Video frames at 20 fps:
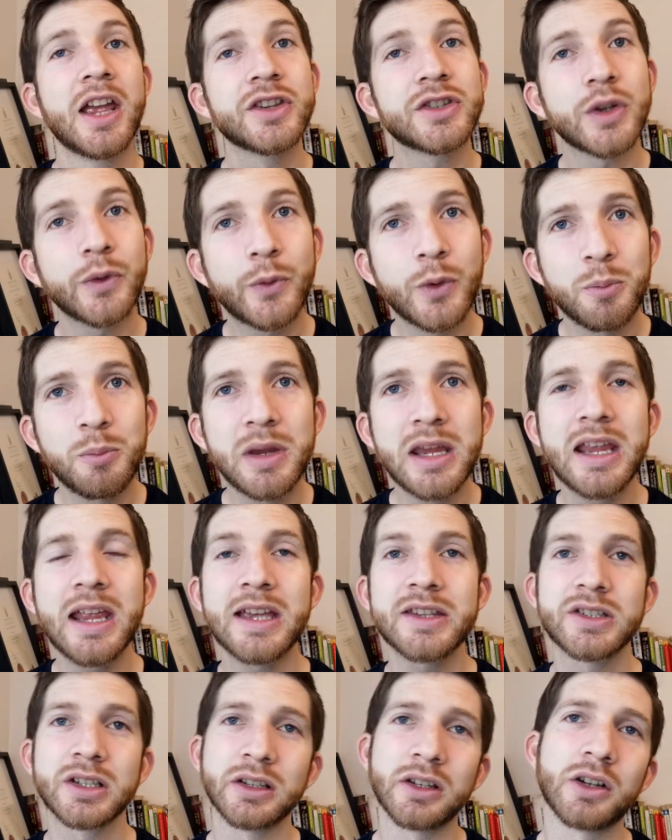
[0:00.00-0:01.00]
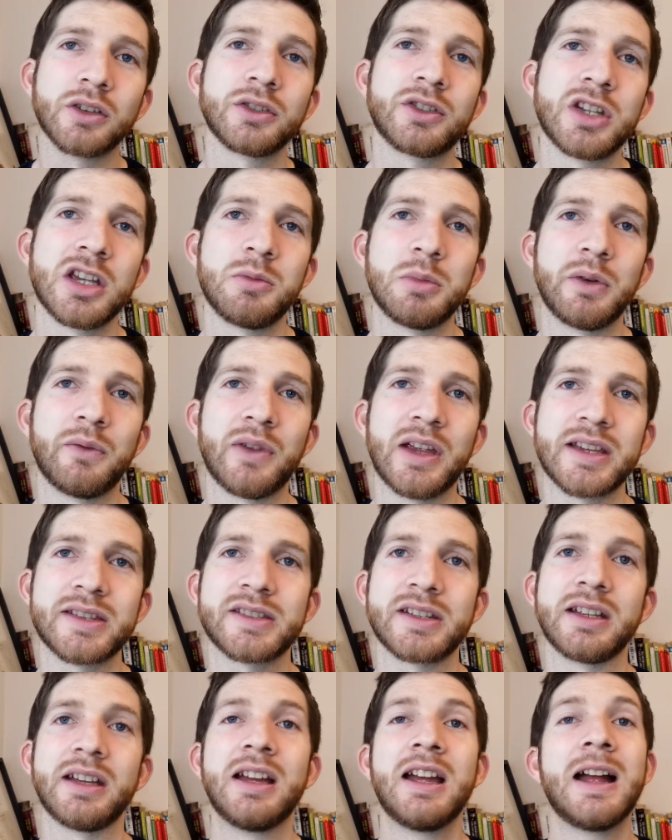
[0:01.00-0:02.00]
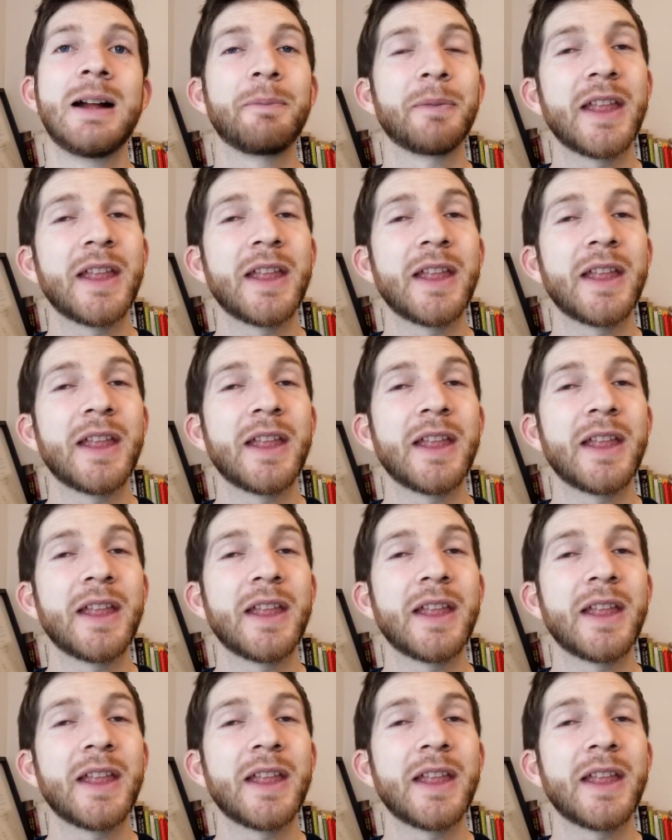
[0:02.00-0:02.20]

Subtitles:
So for me as a long-term investor,